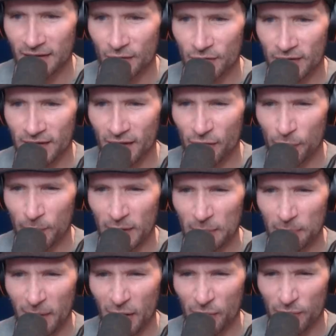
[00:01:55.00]
there's another
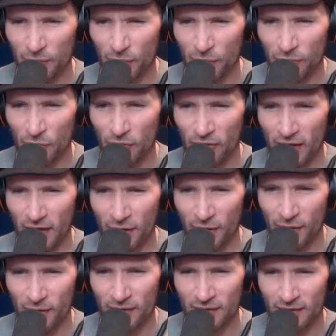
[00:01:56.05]
big mountain over
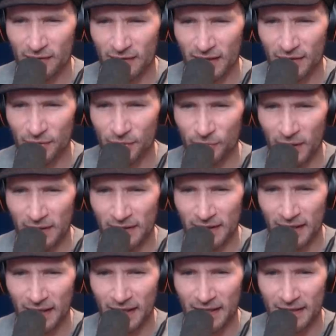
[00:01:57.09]
there like
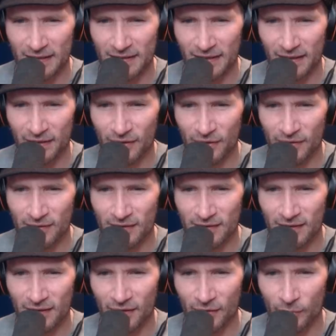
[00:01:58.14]
directly ahead. It's kind of hard to
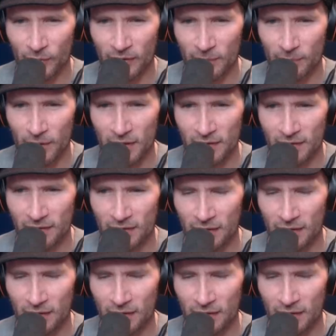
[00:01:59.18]
tell with the mist.